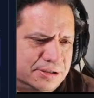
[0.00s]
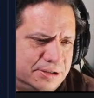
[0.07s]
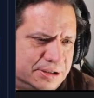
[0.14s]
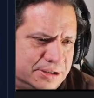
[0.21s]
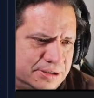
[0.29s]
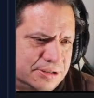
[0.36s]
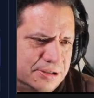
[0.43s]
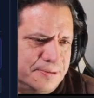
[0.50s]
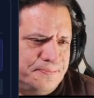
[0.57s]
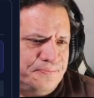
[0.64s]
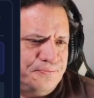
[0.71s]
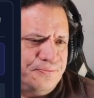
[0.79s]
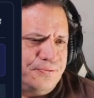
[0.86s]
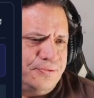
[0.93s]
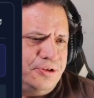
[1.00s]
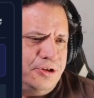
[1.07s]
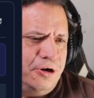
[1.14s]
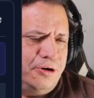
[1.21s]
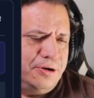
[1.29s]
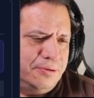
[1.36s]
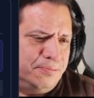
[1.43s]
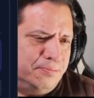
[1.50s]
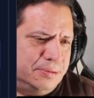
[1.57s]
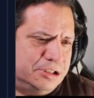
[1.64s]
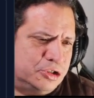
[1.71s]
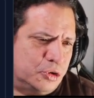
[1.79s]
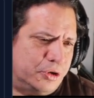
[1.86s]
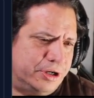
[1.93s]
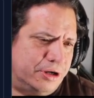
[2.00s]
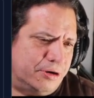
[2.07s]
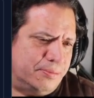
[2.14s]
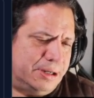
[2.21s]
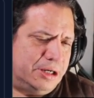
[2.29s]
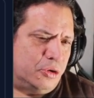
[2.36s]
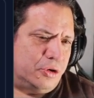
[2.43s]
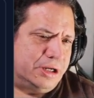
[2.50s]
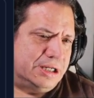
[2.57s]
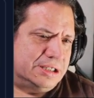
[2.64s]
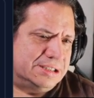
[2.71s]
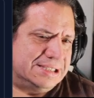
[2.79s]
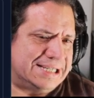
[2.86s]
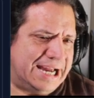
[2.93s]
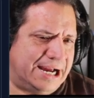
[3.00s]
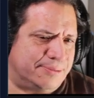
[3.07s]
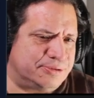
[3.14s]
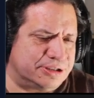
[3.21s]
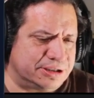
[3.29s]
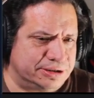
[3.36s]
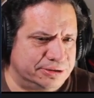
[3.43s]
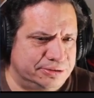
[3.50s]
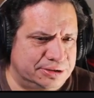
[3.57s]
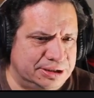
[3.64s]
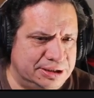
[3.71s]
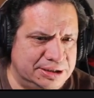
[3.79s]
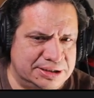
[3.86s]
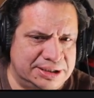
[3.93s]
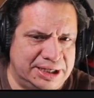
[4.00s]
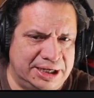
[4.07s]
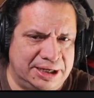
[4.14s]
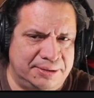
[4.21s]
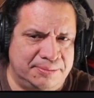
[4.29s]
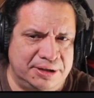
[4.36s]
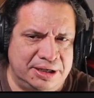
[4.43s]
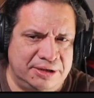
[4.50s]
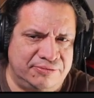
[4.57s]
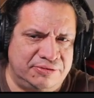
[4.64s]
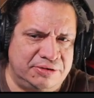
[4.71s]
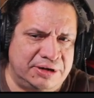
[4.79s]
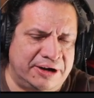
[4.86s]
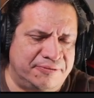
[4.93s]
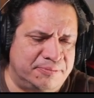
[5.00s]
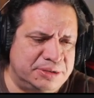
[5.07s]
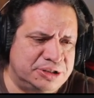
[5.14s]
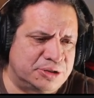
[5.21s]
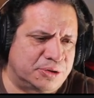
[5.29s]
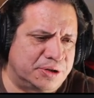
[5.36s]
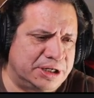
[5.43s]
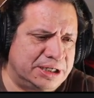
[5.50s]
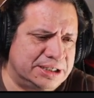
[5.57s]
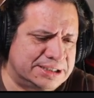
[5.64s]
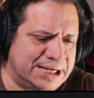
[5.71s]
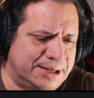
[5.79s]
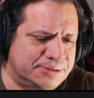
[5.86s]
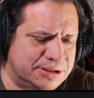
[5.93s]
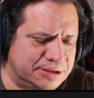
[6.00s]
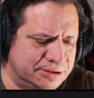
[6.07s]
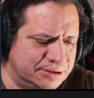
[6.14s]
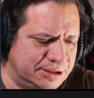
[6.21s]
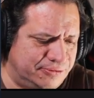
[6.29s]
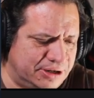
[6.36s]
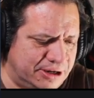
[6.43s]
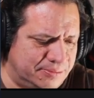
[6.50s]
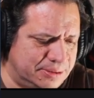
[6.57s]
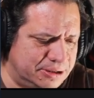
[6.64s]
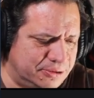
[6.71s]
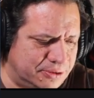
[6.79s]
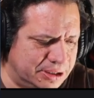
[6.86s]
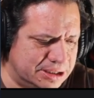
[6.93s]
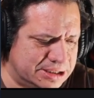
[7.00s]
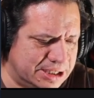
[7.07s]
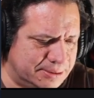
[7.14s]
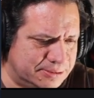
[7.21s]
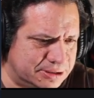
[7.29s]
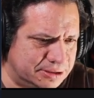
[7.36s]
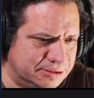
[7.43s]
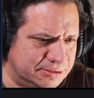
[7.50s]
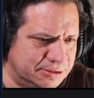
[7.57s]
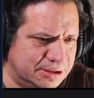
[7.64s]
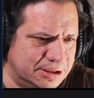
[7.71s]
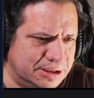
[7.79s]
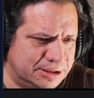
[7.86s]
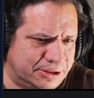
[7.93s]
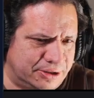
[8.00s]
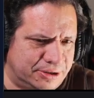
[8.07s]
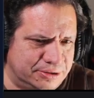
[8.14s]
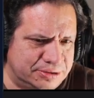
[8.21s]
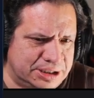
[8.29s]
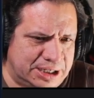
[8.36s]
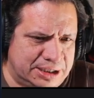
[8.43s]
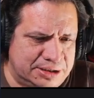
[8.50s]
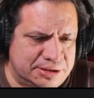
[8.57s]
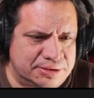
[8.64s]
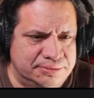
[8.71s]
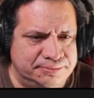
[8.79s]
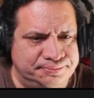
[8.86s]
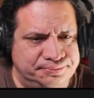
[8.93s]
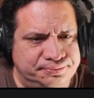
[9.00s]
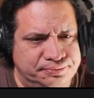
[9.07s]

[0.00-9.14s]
So there's no majority or minority because it's absolute in this game. If you have majority, it's absolute. If you have minority, it's absolute. There are no ties.